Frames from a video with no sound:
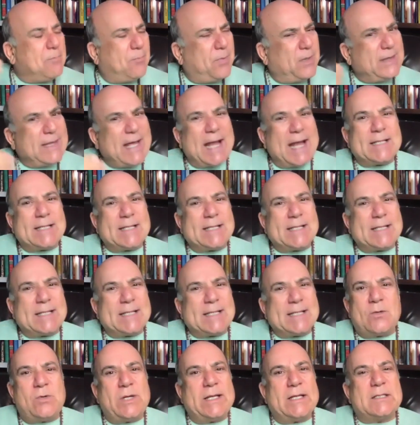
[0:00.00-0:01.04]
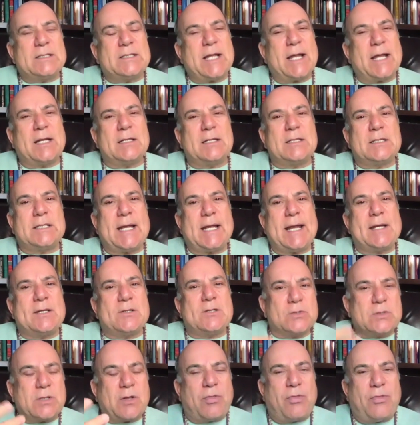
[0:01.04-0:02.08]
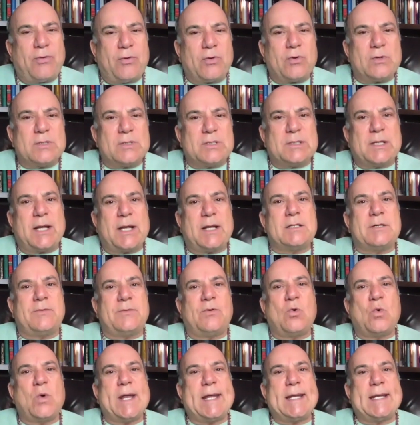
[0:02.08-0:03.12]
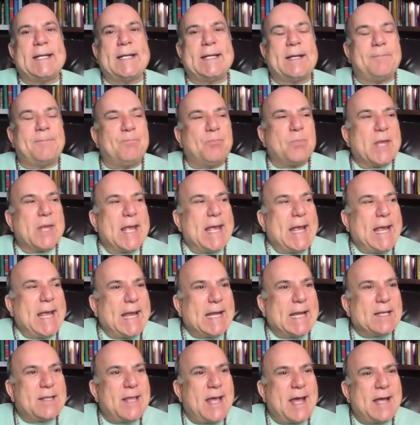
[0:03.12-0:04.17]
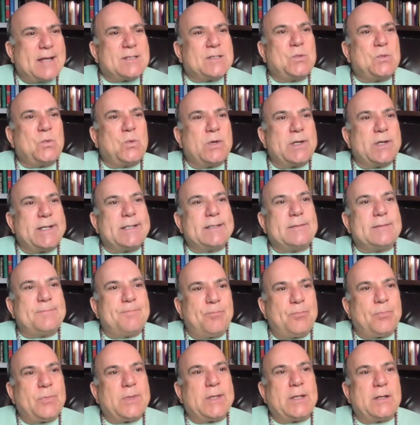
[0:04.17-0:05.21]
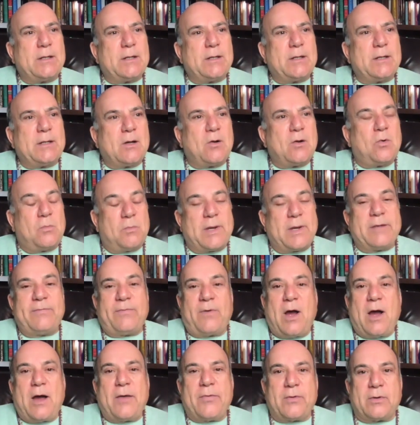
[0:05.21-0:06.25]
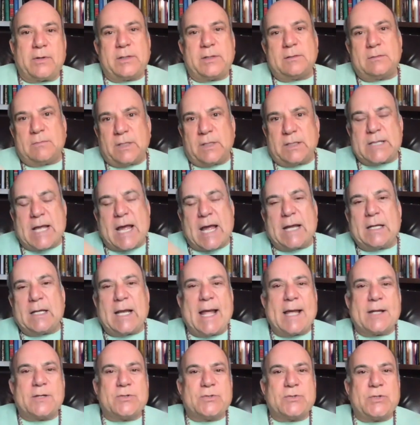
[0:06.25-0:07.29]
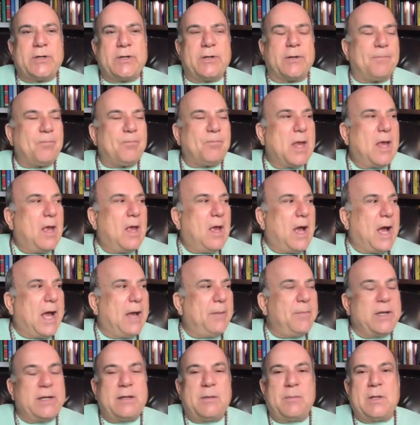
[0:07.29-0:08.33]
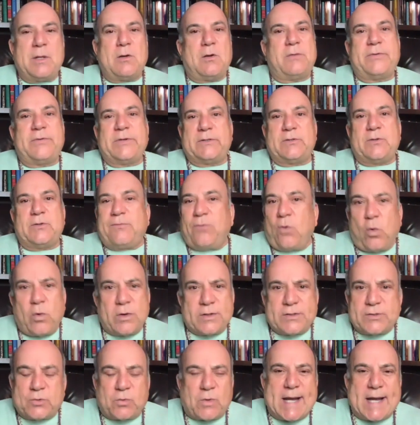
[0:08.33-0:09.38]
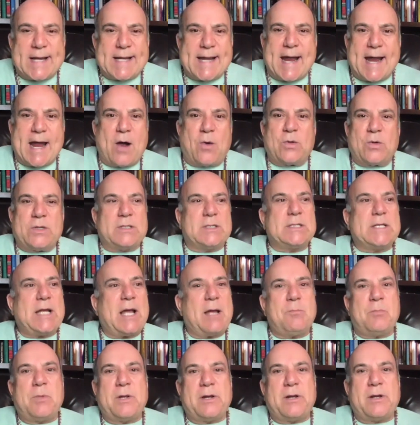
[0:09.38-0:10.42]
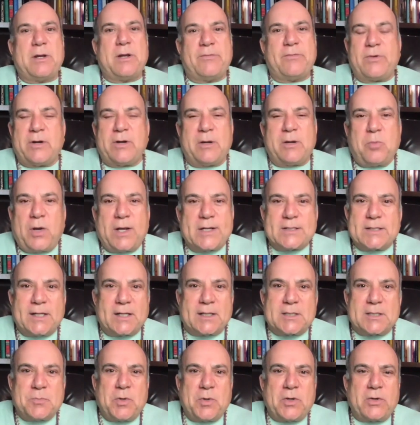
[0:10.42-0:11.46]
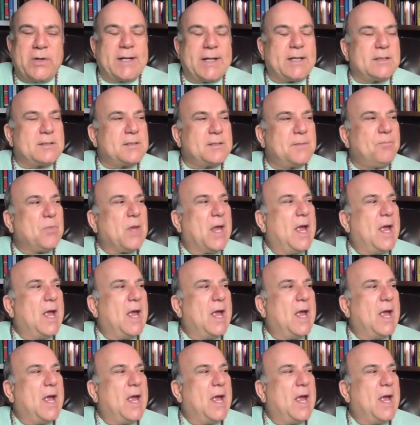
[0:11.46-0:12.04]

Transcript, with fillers: But that's only the second stage. There's a third stage of awakening. And that's when, you know, my father, he died last year. I'm in the middle of a divorce right now, which has not been a very pleasant experience.